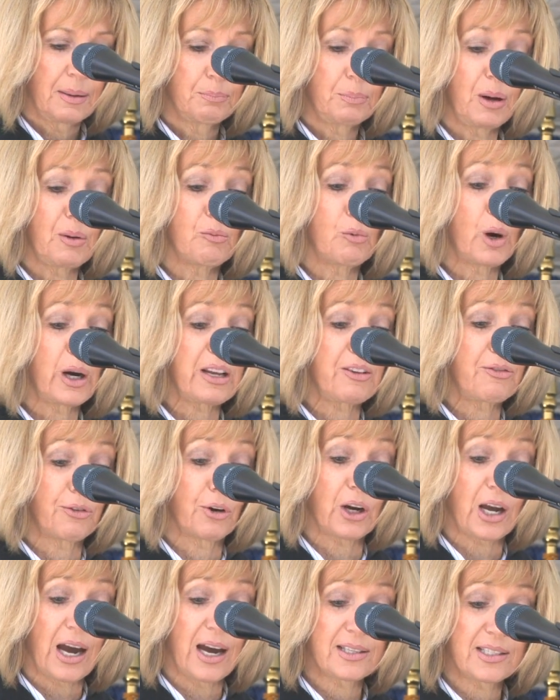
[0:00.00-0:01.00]
But what he
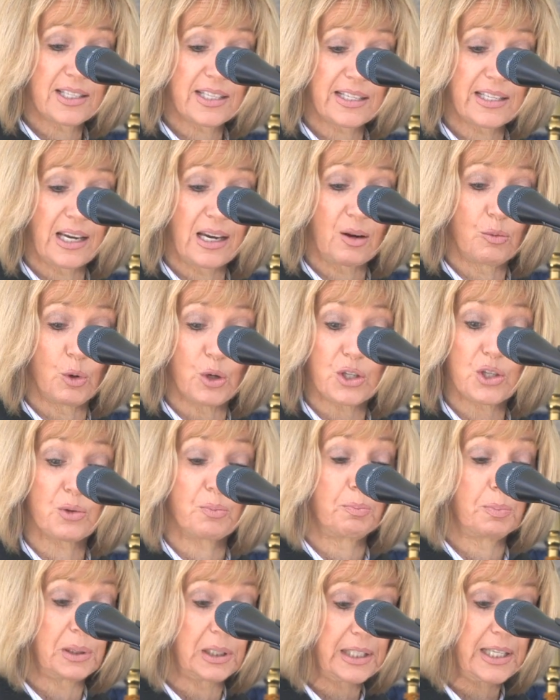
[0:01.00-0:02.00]
forgot to say was,
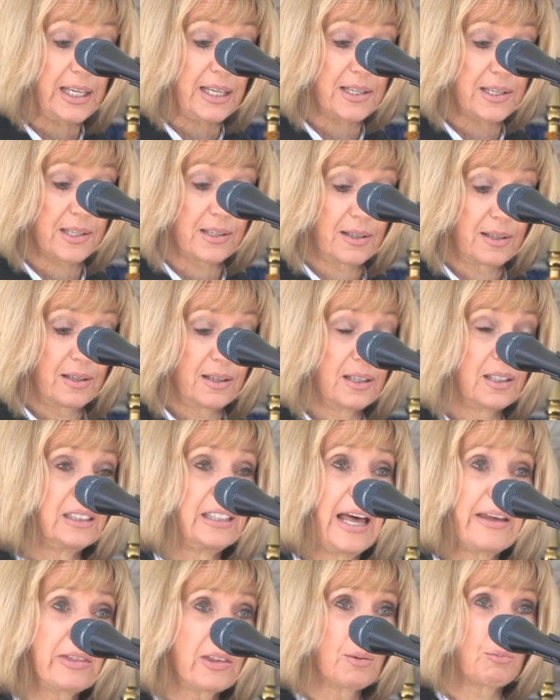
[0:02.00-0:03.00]
please,
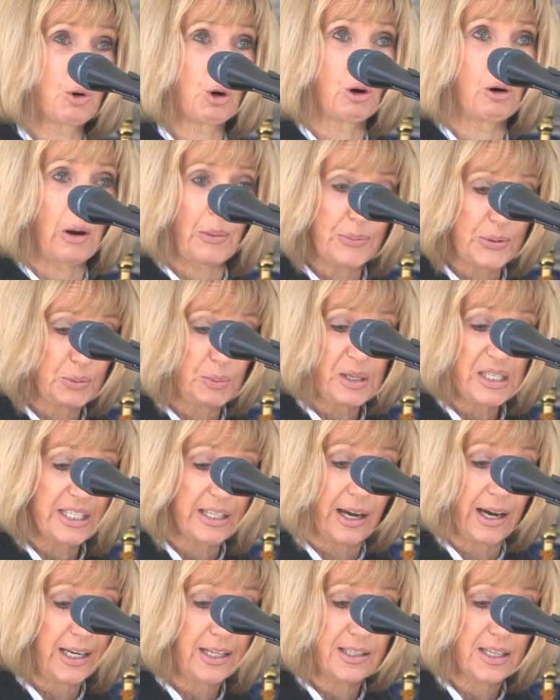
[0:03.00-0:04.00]
let them grow up to be
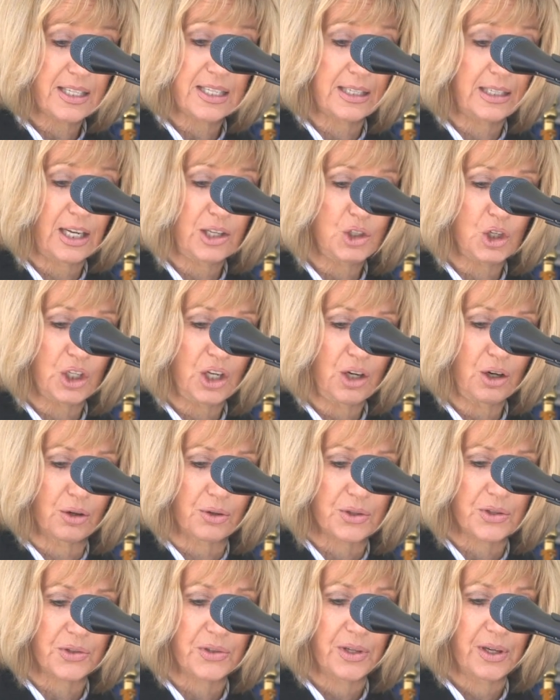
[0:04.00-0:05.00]
scientists and
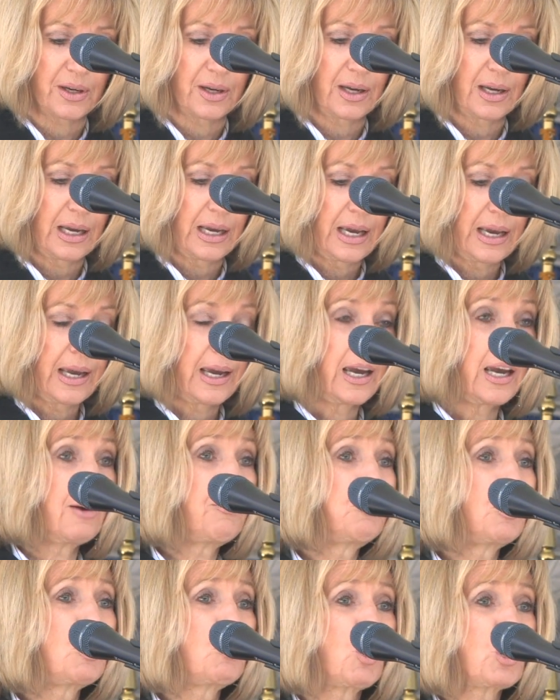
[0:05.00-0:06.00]
engineers.
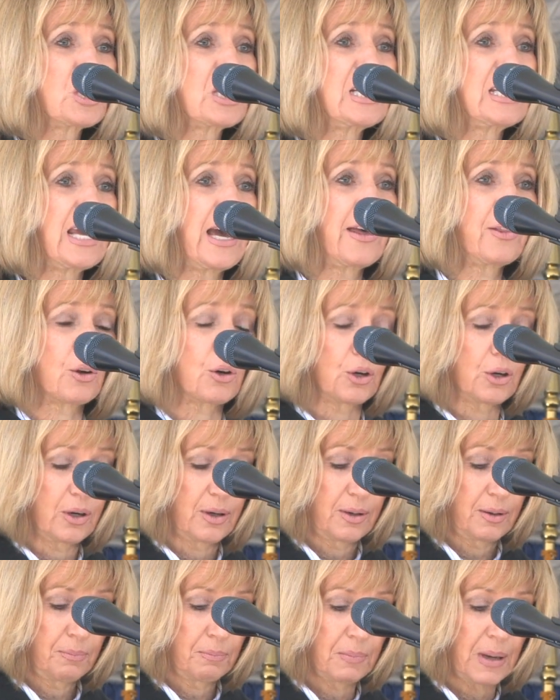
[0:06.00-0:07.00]
If we work together,
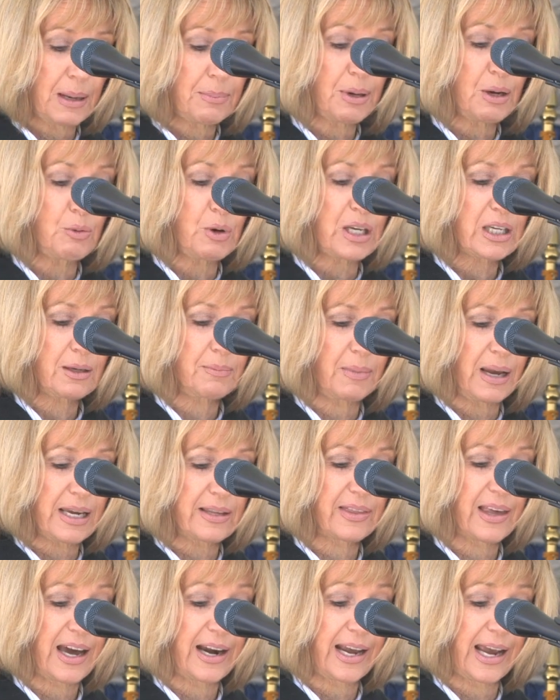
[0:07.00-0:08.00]
maybe we can
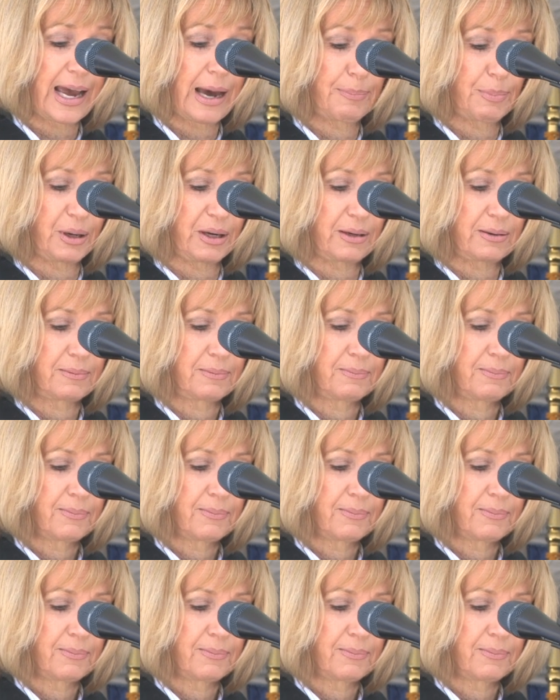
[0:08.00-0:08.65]
make that happen.